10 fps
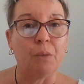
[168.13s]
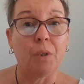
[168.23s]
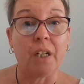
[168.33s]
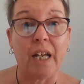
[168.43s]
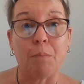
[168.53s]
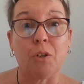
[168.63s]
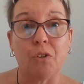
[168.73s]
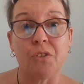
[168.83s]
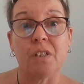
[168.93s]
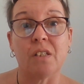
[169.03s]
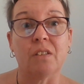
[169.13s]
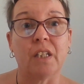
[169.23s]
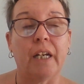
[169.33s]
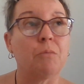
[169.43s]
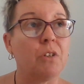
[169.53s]
And when I come across this on
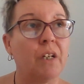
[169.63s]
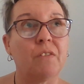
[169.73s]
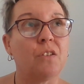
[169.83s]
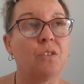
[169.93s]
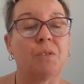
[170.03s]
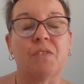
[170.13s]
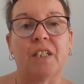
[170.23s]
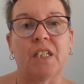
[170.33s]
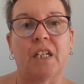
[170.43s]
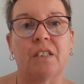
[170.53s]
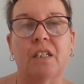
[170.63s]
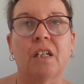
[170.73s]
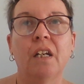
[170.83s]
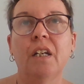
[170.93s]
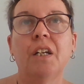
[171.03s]
Gamecraft, I thought it was fantastic.
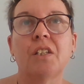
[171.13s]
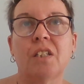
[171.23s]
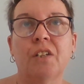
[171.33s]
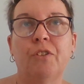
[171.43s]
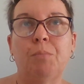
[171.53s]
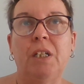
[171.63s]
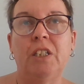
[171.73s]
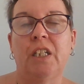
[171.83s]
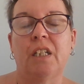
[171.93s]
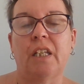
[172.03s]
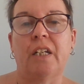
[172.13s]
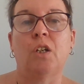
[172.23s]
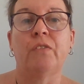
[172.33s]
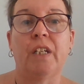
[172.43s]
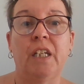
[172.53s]
So for me to get that
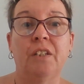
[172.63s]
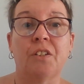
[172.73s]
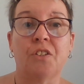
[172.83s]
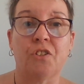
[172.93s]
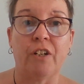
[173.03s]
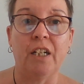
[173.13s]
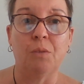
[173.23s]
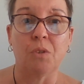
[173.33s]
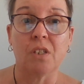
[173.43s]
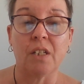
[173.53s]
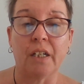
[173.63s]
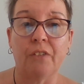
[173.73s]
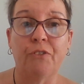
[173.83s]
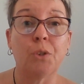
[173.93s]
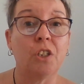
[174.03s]
over here in Australia was
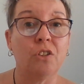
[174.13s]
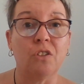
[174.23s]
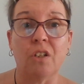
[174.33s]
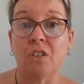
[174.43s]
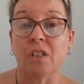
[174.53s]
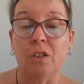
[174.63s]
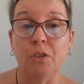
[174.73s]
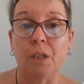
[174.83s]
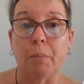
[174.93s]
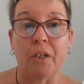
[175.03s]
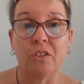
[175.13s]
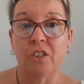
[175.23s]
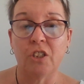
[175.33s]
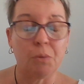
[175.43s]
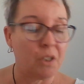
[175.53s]
$42, including
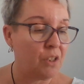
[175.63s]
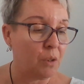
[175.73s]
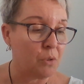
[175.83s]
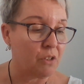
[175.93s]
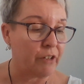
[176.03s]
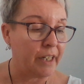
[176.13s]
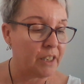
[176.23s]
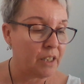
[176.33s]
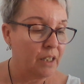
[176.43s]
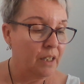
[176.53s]
postage, which I think was great.